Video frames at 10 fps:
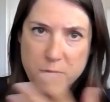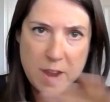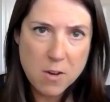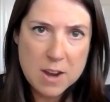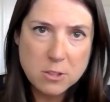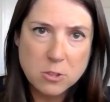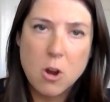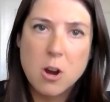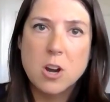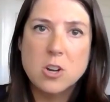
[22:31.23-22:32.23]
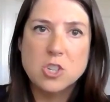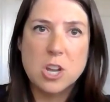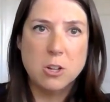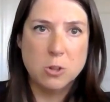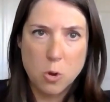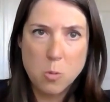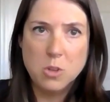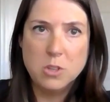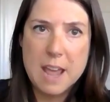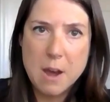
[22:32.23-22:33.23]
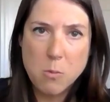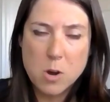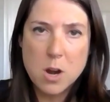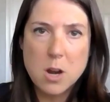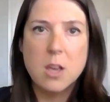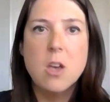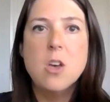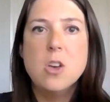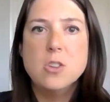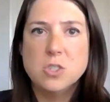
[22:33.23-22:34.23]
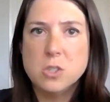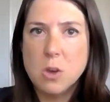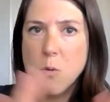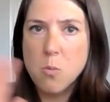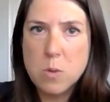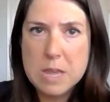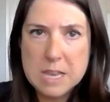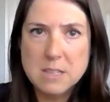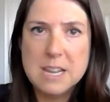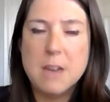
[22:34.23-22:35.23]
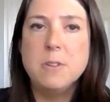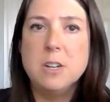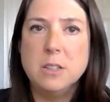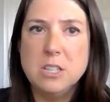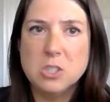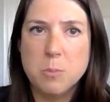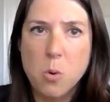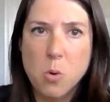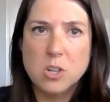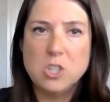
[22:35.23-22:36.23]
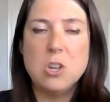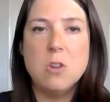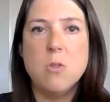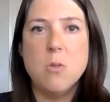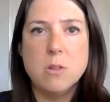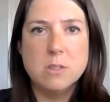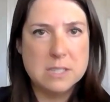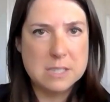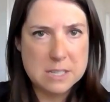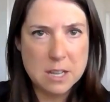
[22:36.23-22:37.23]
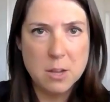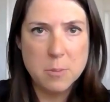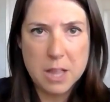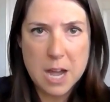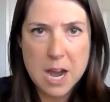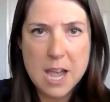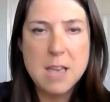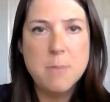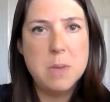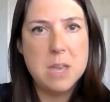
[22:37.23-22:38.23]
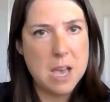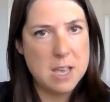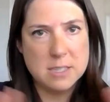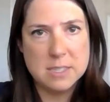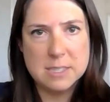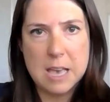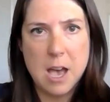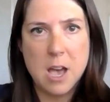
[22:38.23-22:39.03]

very large global network. So we can definitely support you. Still apply because